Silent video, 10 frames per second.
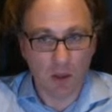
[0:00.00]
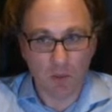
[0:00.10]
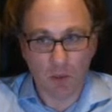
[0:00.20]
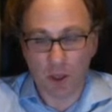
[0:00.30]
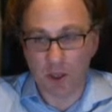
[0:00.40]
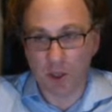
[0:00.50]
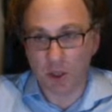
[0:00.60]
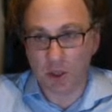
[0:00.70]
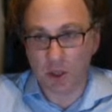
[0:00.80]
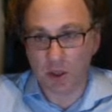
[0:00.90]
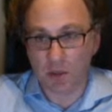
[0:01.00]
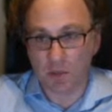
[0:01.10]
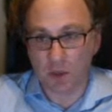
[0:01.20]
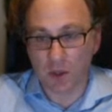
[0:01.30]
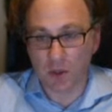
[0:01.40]
potentials here.
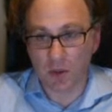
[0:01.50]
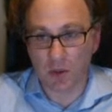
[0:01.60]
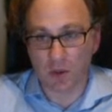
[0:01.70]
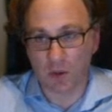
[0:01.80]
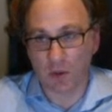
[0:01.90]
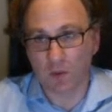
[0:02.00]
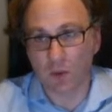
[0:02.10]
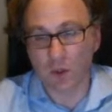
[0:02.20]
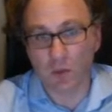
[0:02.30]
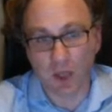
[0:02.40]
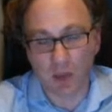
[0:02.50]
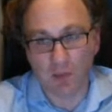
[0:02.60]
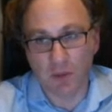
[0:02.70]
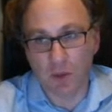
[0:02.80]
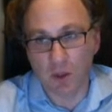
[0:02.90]
So what
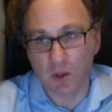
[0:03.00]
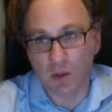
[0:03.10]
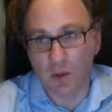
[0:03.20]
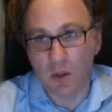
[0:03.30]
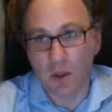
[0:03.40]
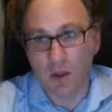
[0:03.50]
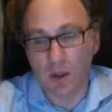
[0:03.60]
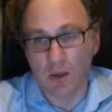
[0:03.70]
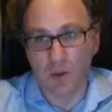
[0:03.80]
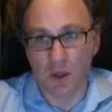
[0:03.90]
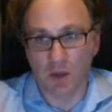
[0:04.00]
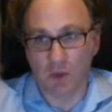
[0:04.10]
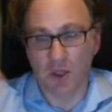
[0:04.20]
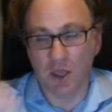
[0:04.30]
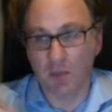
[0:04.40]
happens at every
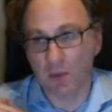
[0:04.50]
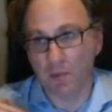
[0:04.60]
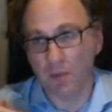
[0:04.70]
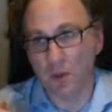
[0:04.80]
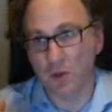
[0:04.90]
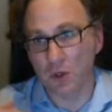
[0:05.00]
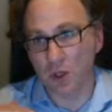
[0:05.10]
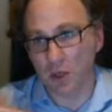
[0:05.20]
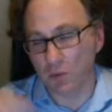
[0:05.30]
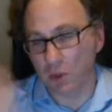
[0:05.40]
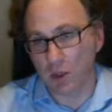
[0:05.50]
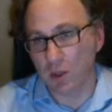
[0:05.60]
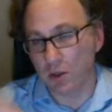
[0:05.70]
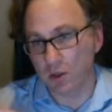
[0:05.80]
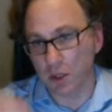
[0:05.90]
step, so you start with a
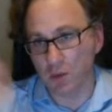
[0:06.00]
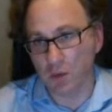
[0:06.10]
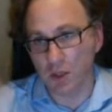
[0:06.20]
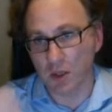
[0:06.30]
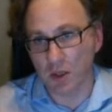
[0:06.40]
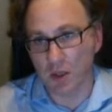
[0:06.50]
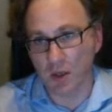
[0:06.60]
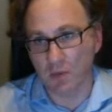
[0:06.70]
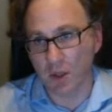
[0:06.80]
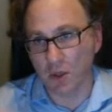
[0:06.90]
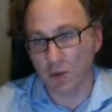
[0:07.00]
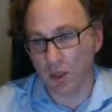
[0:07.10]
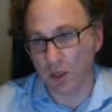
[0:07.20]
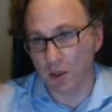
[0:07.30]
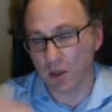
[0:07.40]
linear sequence, and then
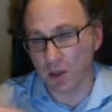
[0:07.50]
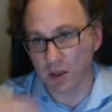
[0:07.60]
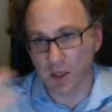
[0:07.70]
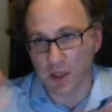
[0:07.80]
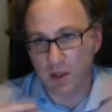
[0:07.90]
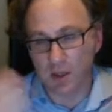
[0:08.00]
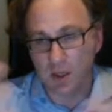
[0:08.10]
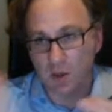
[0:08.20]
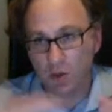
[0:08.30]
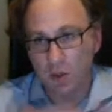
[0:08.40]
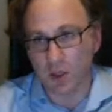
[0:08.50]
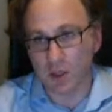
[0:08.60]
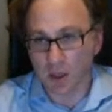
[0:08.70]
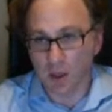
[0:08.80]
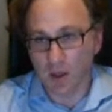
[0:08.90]
eventually it settles into
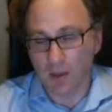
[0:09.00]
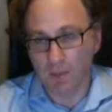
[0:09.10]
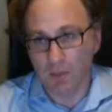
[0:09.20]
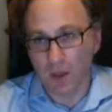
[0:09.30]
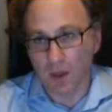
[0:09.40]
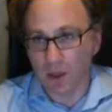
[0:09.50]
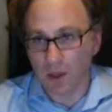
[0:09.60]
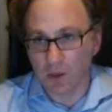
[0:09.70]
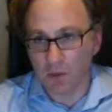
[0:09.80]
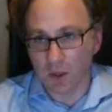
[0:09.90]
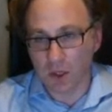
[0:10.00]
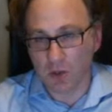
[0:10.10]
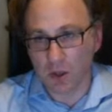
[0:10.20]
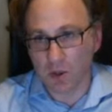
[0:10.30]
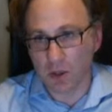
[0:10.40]
this 3D
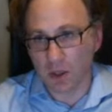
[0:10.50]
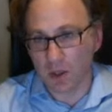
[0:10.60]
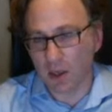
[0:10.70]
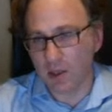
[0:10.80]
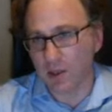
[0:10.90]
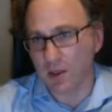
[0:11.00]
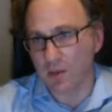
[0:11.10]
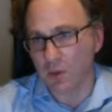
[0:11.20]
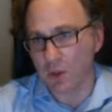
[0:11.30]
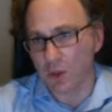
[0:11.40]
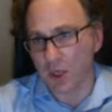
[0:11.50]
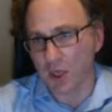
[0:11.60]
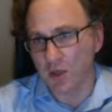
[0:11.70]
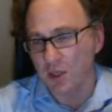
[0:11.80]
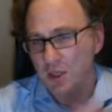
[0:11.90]
structure. And what you see
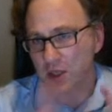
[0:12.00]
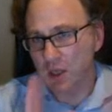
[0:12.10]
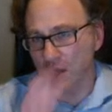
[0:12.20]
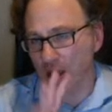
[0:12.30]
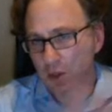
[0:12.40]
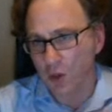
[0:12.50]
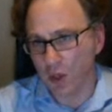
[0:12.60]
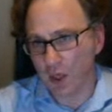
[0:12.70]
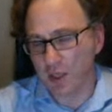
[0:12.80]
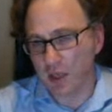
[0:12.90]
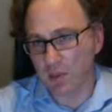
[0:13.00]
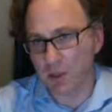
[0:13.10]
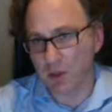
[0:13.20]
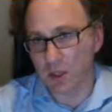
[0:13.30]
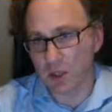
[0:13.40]
here, this is like a toy example.
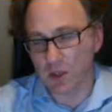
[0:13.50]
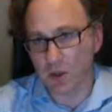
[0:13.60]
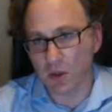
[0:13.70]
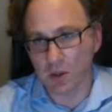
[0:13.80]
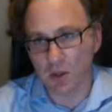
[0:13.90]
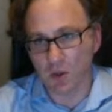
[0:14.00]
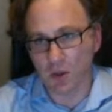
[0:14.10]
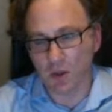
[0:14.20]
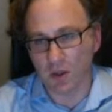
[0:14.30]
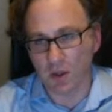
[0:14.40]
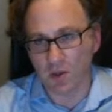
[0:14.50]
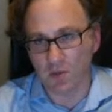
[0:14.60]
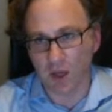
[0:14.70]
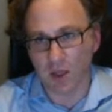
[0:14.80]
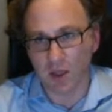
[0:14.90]
So this is not it. So in
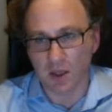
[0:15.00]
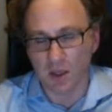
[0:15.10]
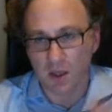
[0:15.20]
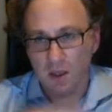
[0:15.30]
reality, the